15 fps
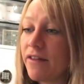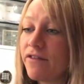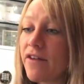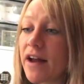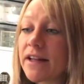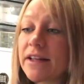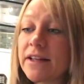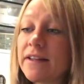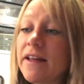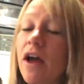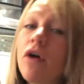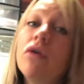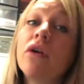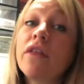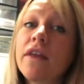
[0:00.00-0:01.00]
The fats is the
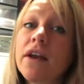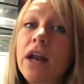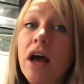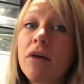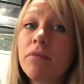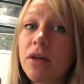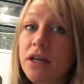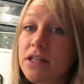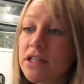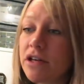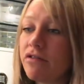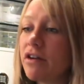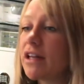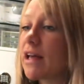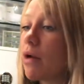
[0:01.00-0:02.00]
only thing now I'm going to decrease.